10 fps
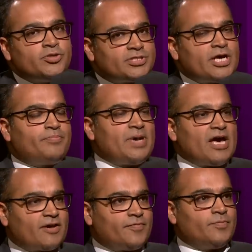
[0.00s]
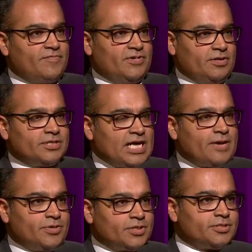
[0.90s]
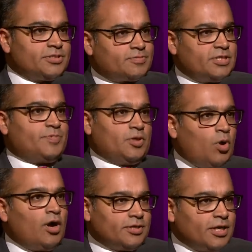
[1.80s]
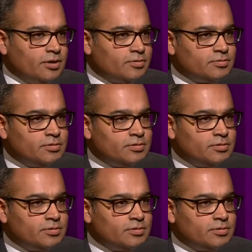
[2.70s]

you step back from everything that's happened because it's, it's been a while now